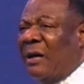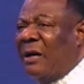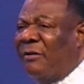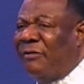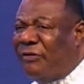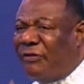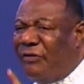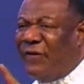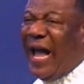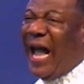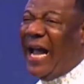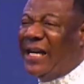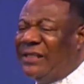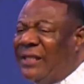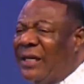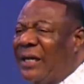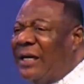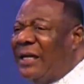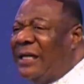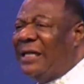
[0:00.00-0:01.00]
Faith
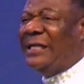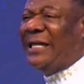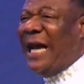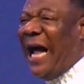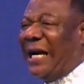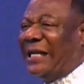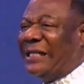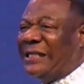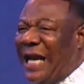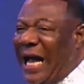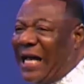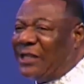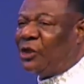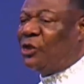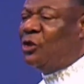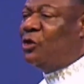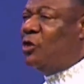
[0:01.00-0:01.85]
that does